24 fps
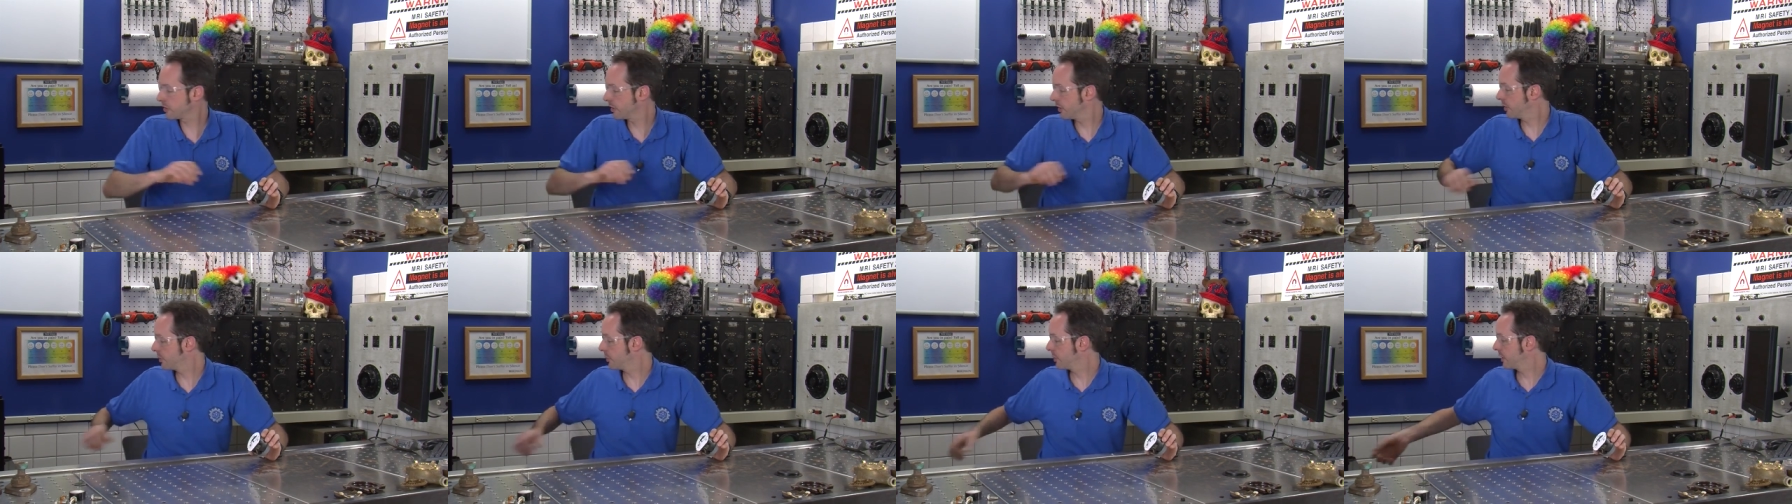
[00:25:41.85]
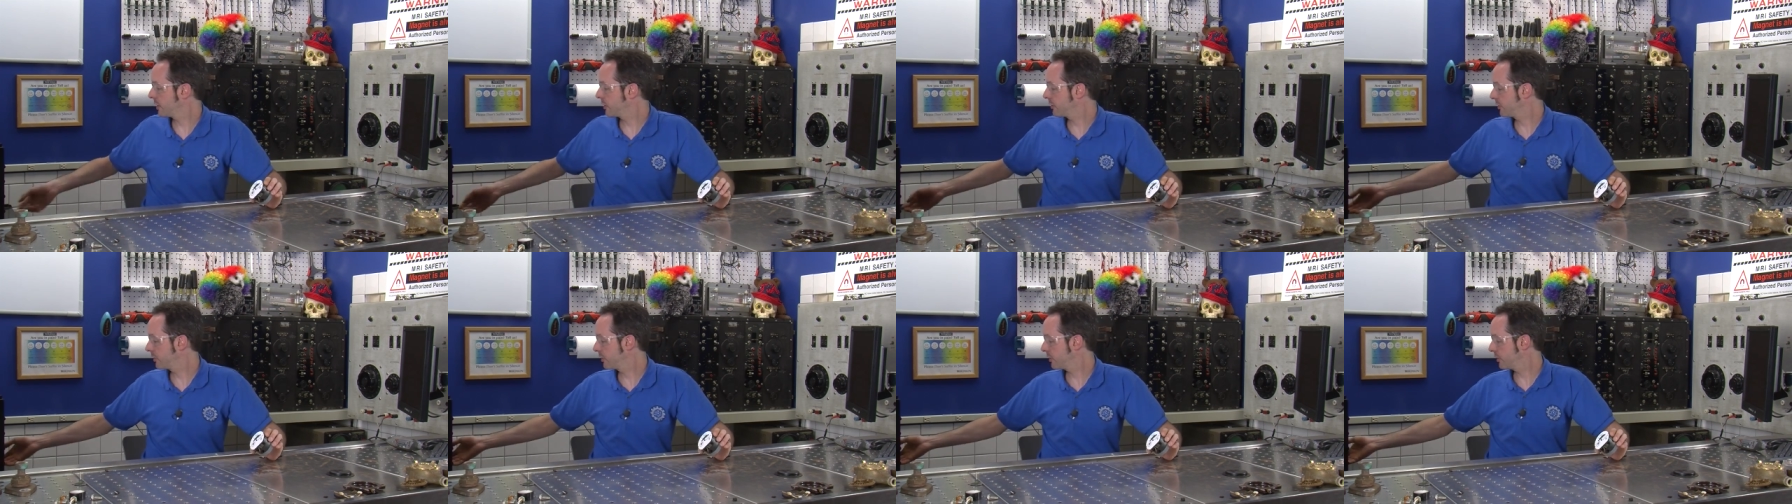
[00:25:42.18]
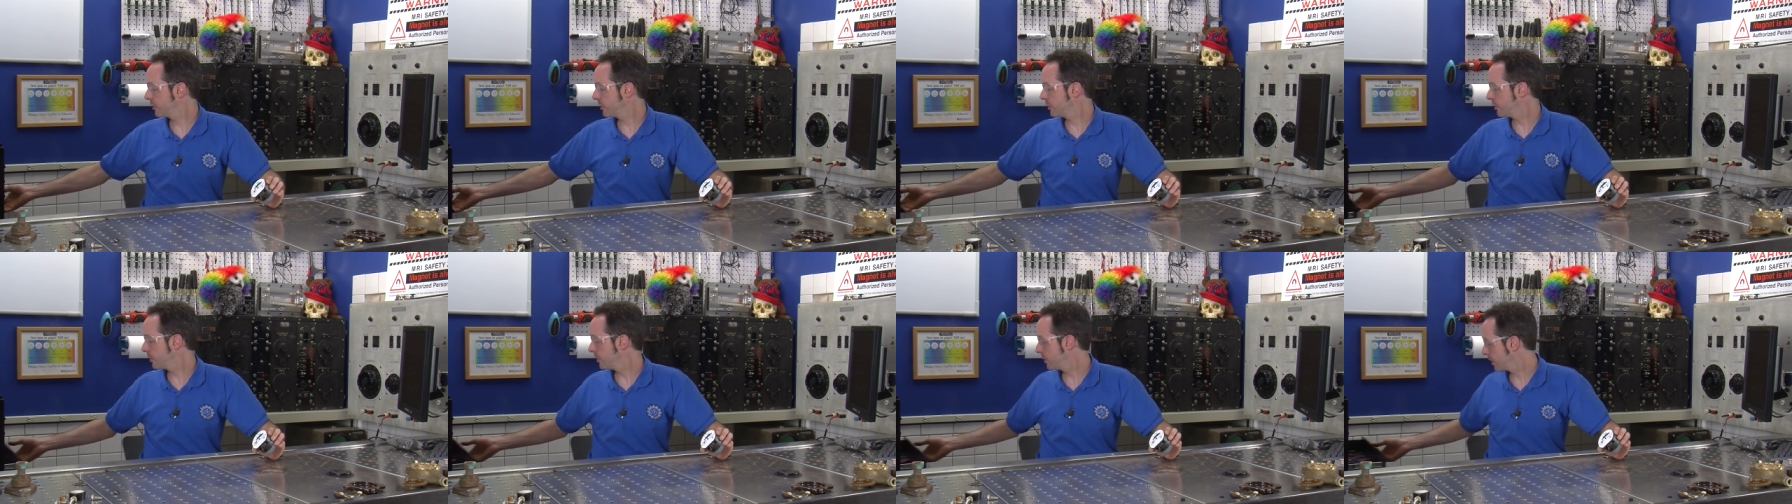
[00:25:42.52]
always
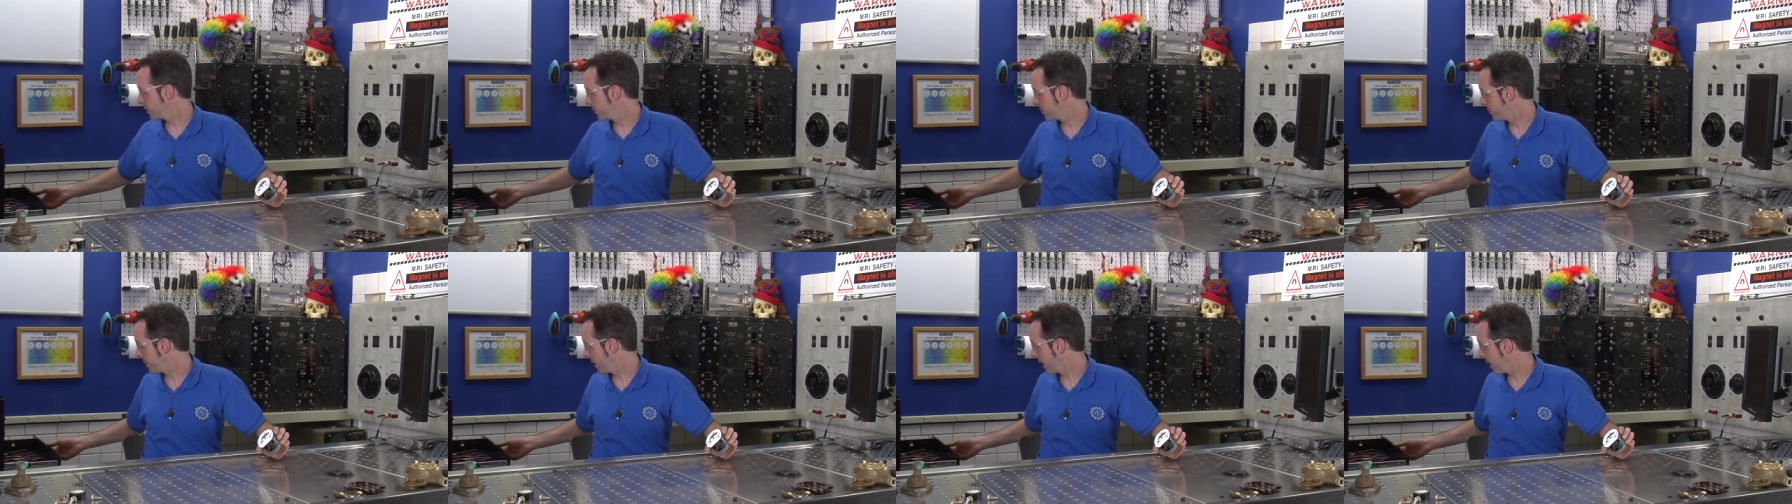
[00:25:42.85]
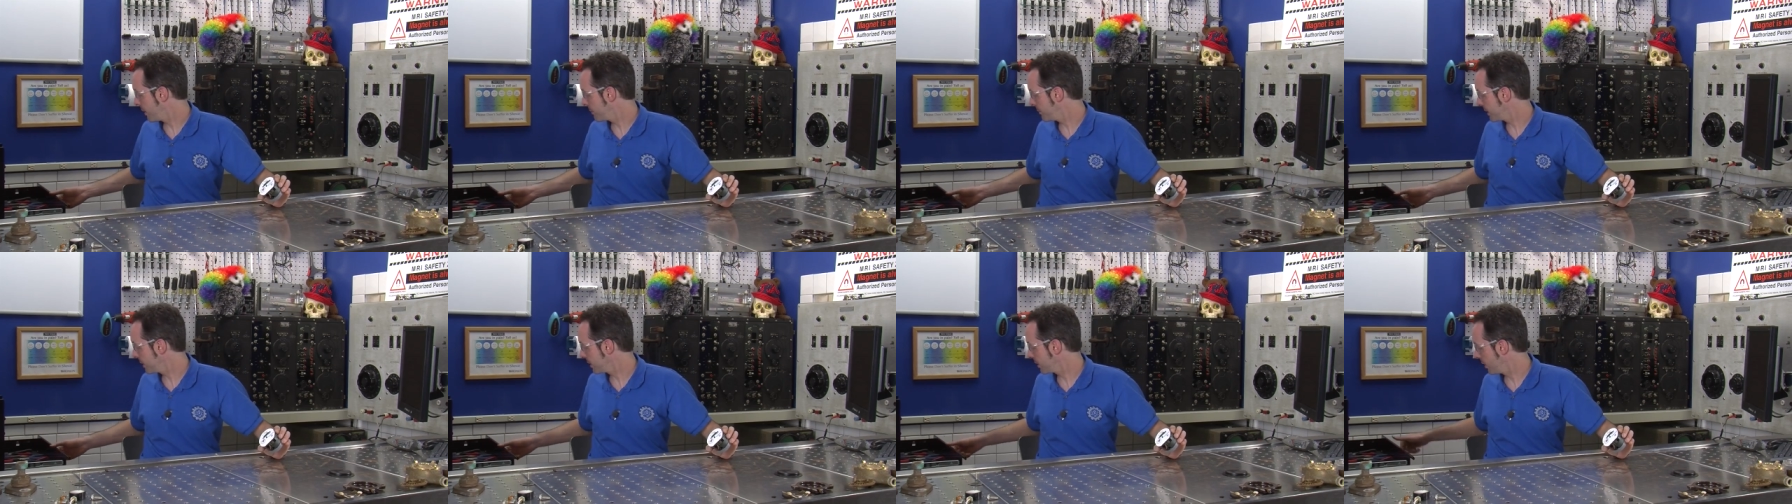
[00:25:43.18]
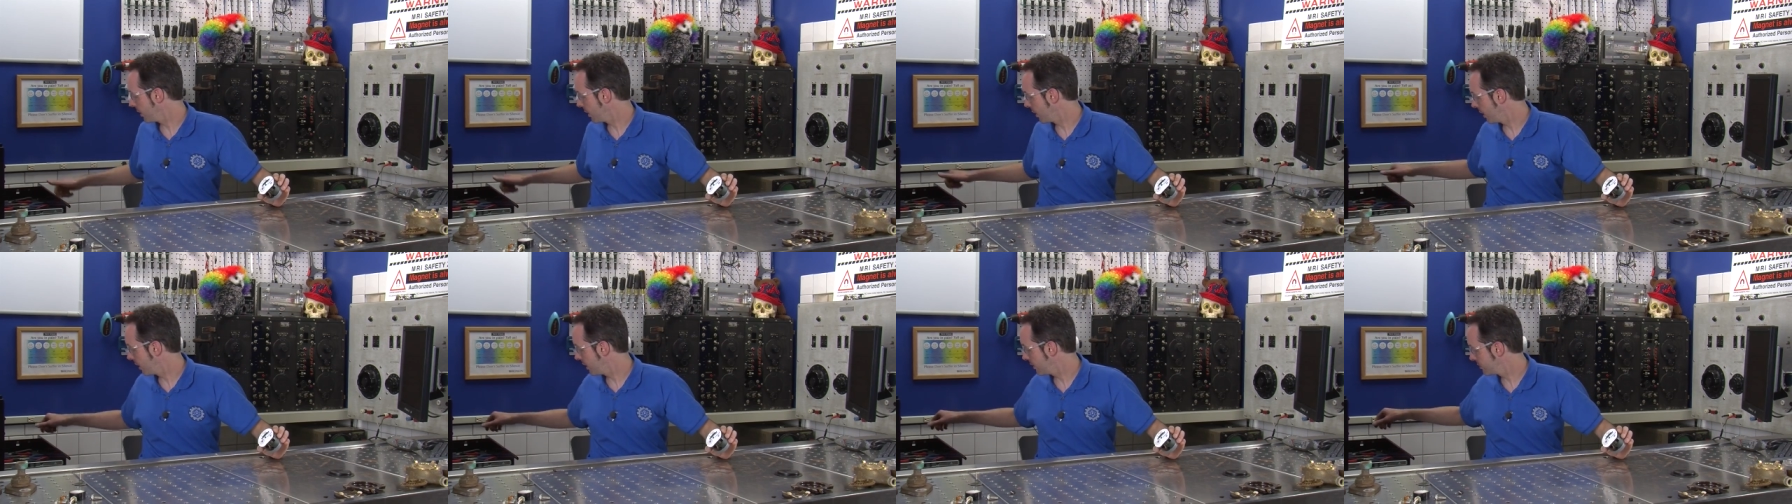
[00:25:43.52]
do, with popping
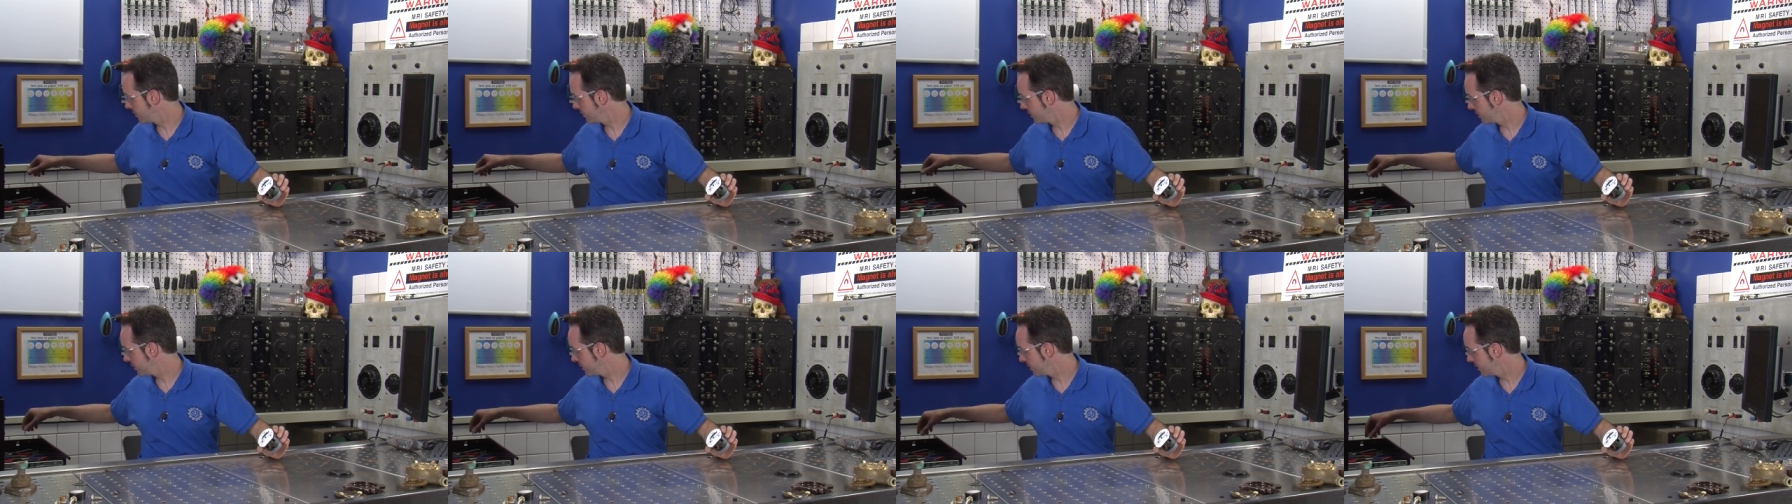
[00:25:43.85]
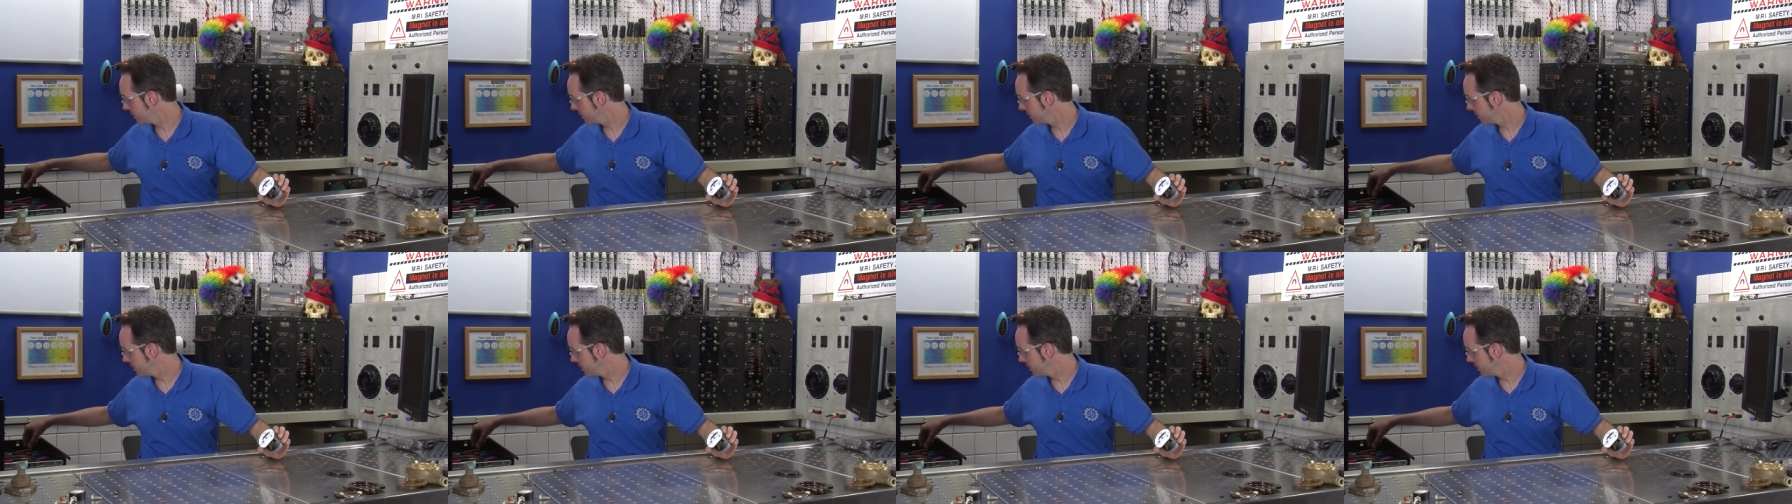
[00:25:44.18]
off